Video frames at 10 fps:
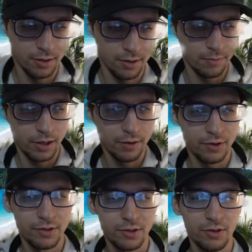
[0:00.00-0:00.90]
If there's
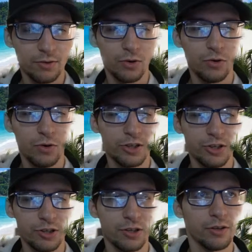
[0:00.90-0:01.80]
no
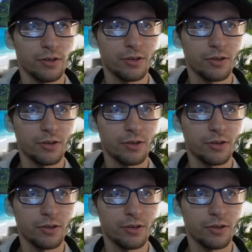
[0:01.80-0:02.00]
questions.